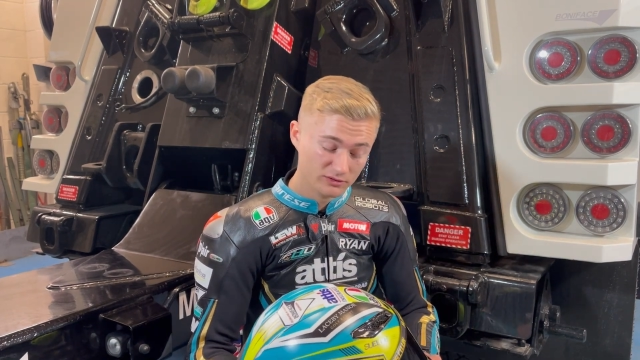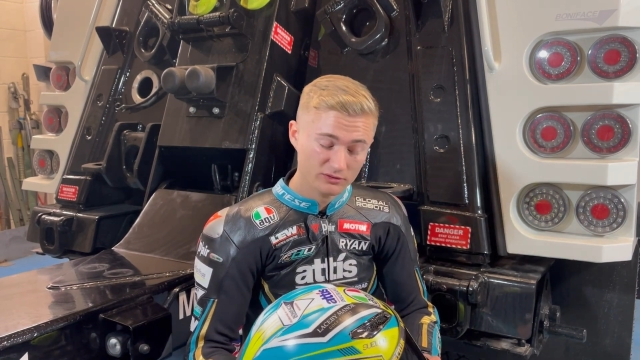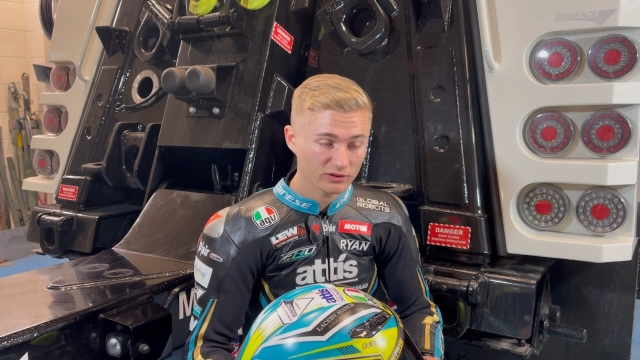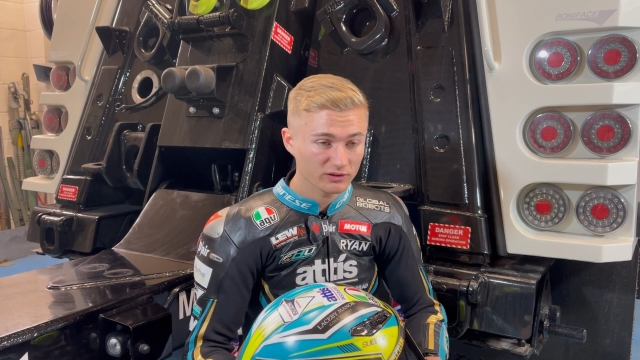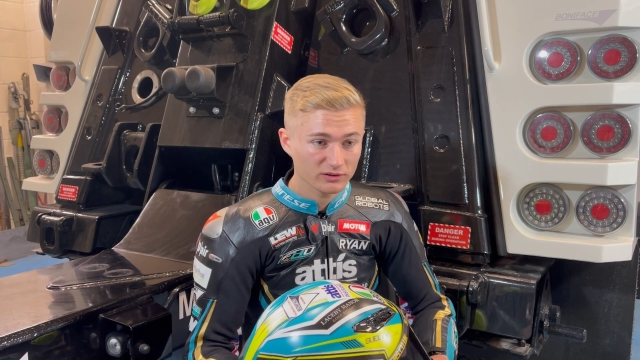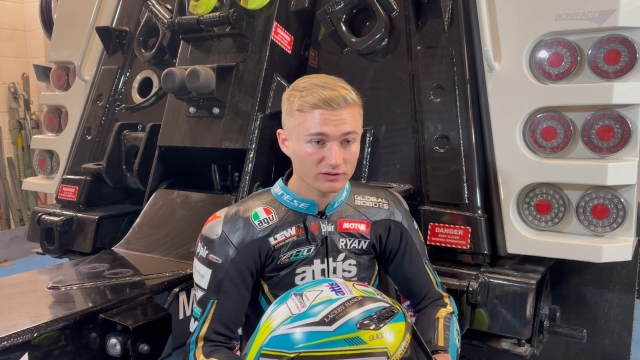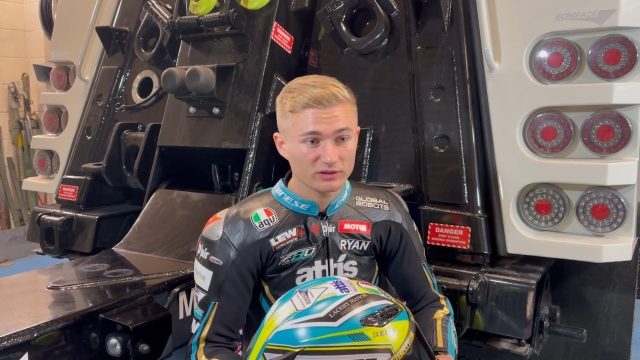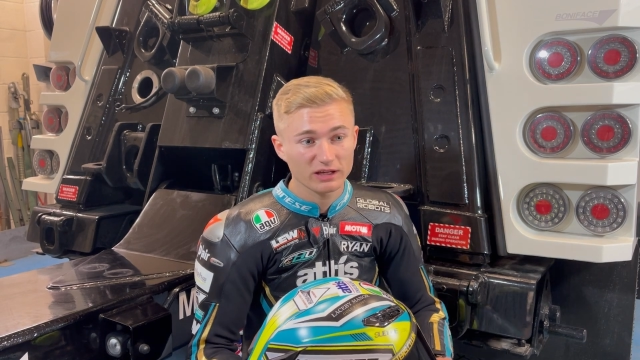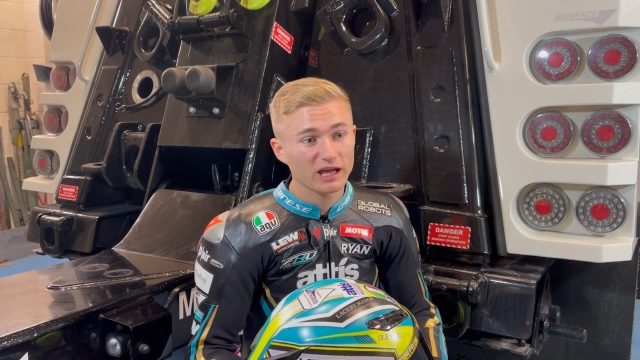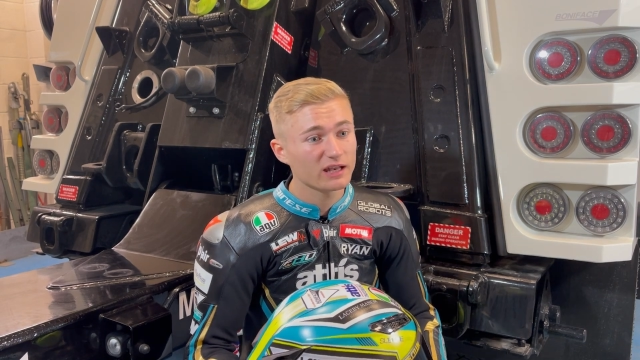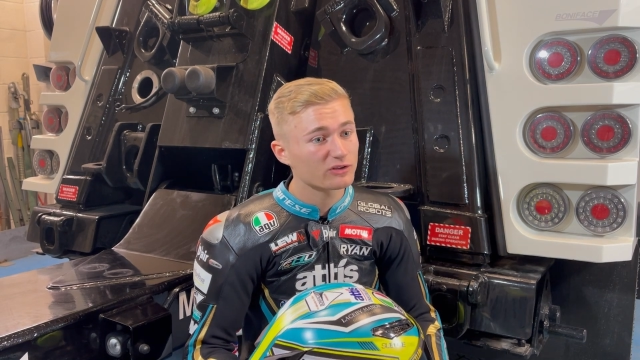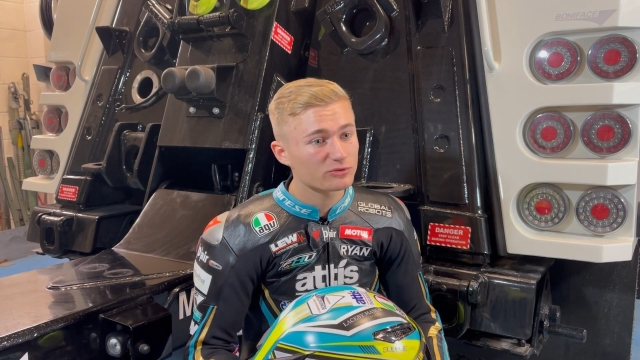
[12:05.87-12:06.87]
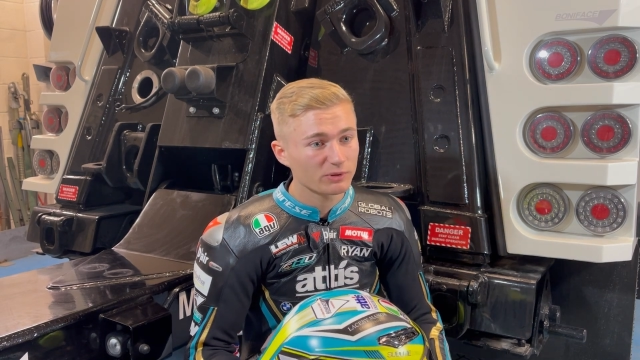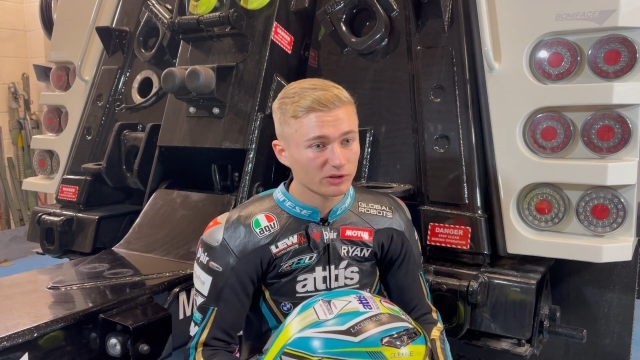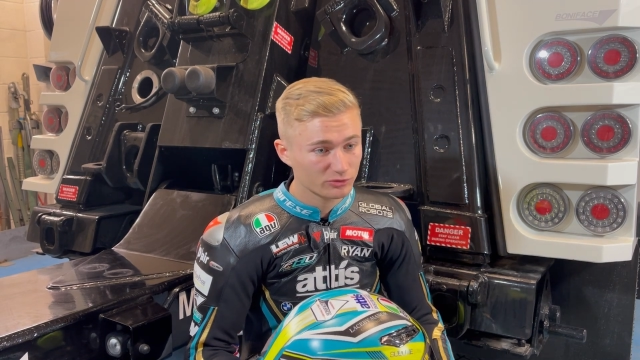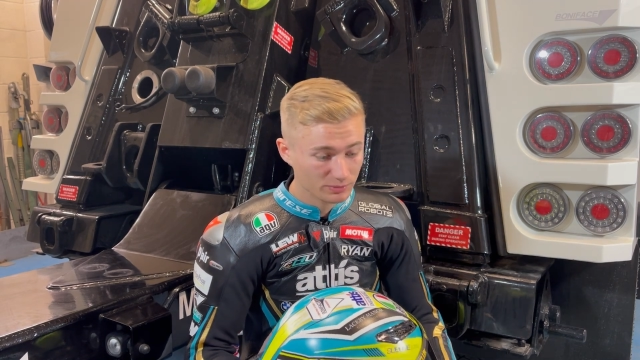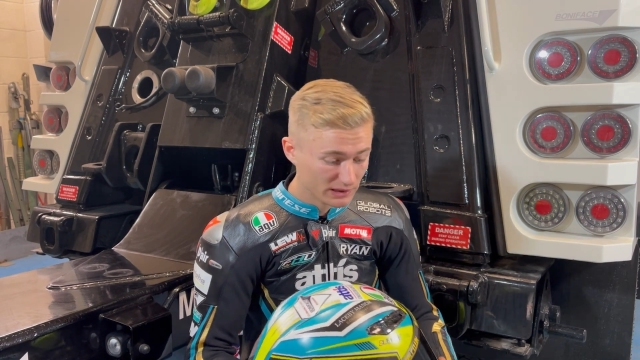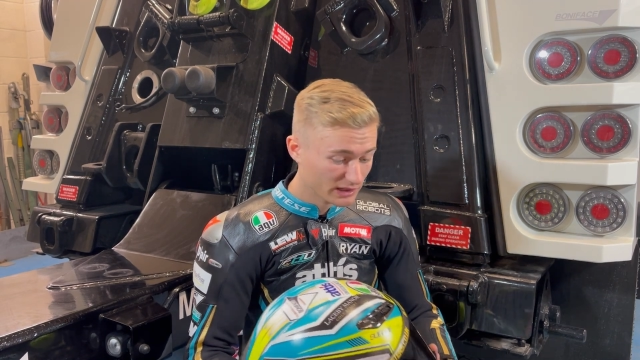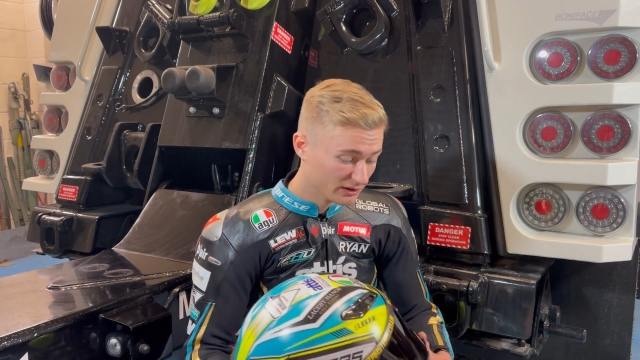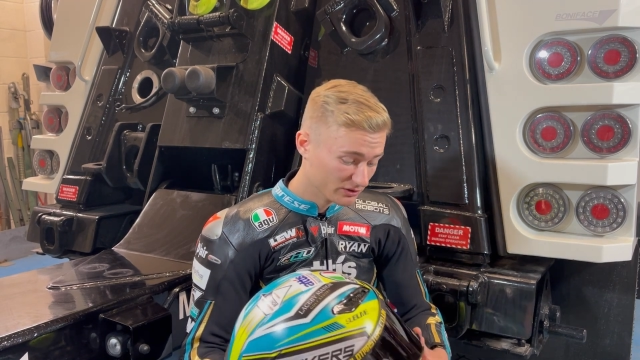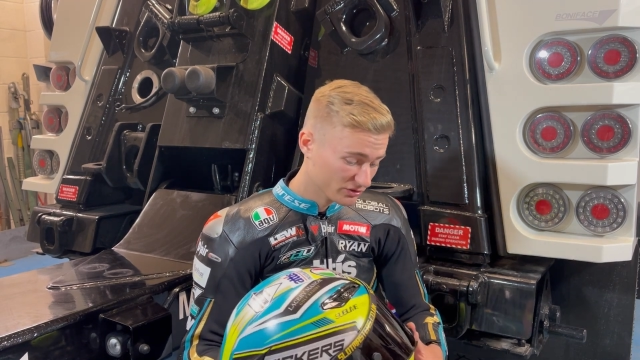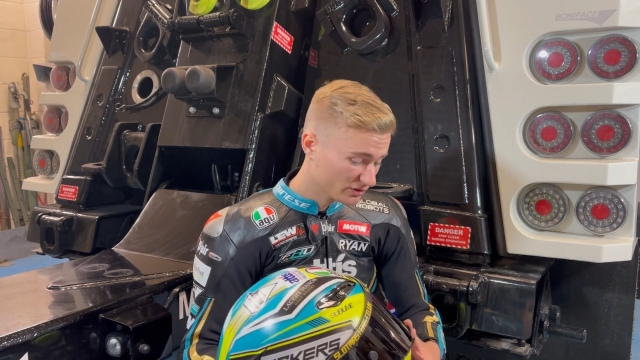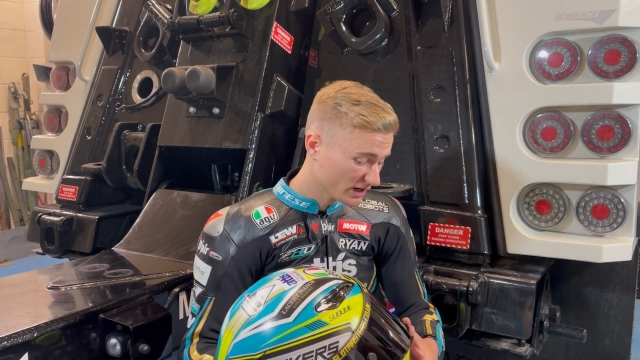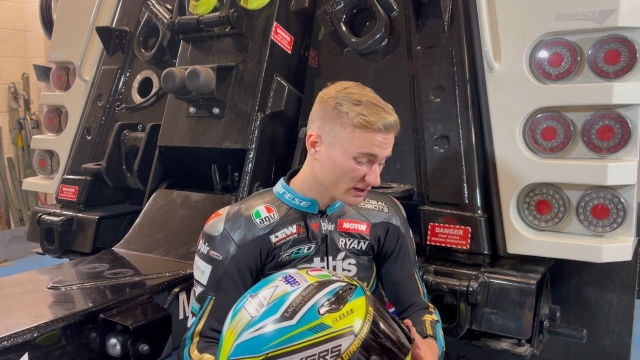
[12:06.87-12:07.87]
to gain as much speed down the
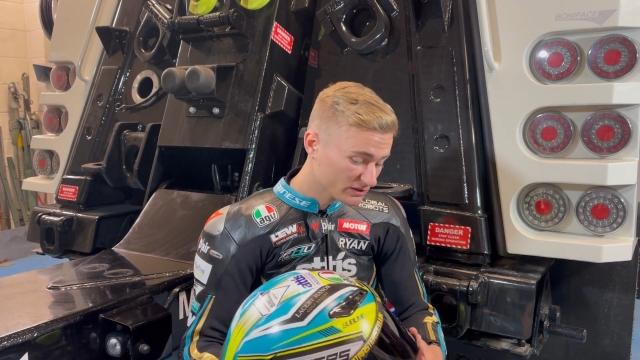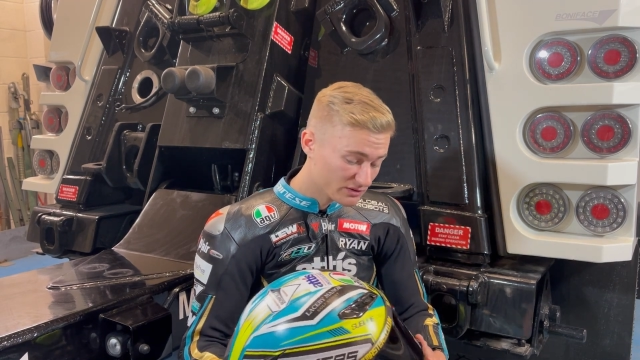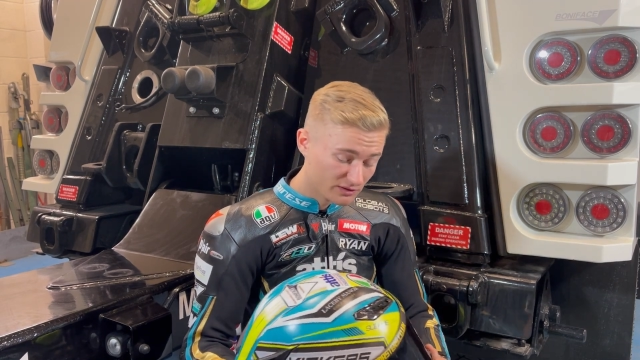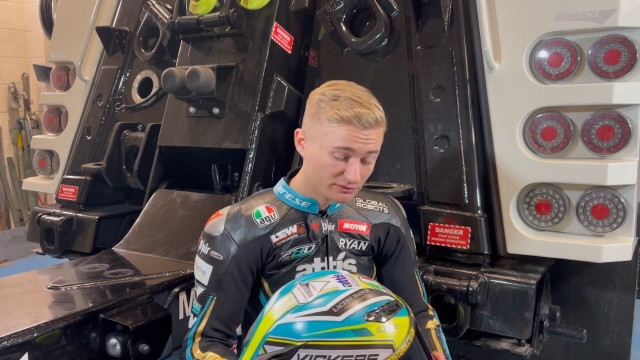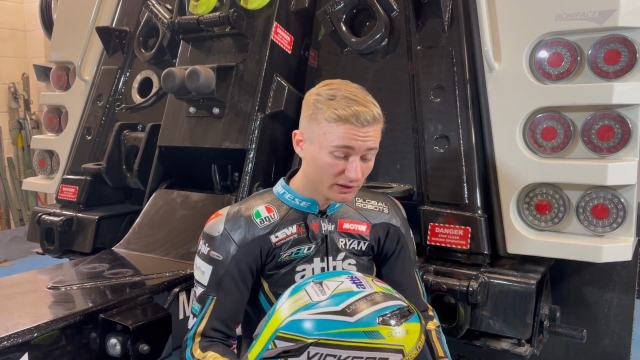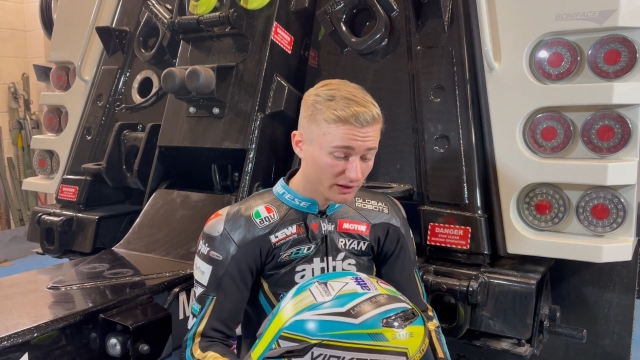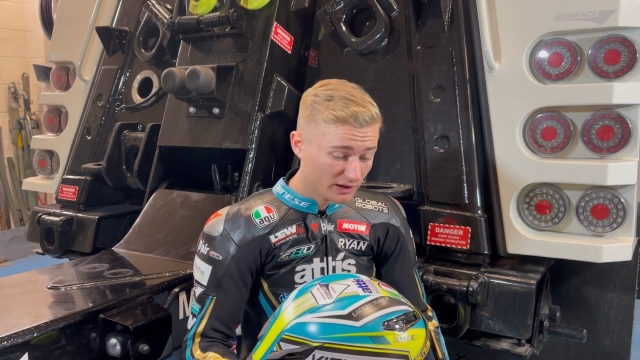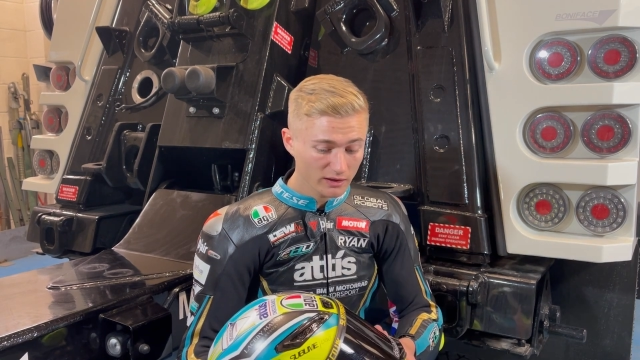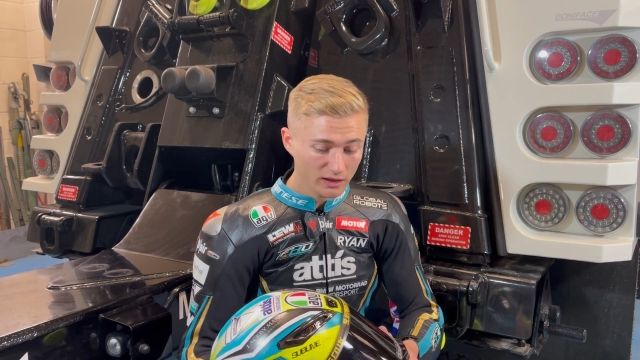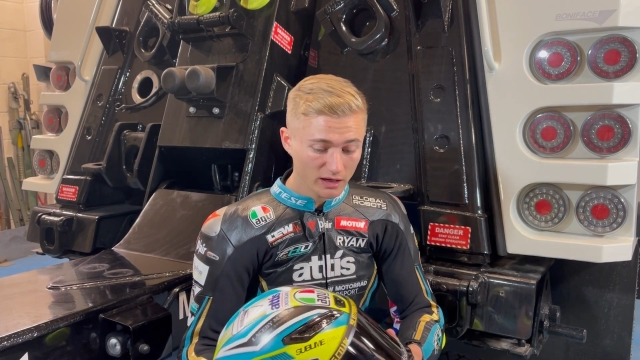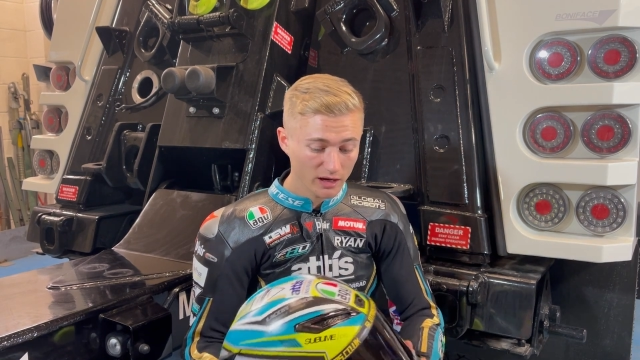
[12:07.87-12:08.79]
straight and stuff like that.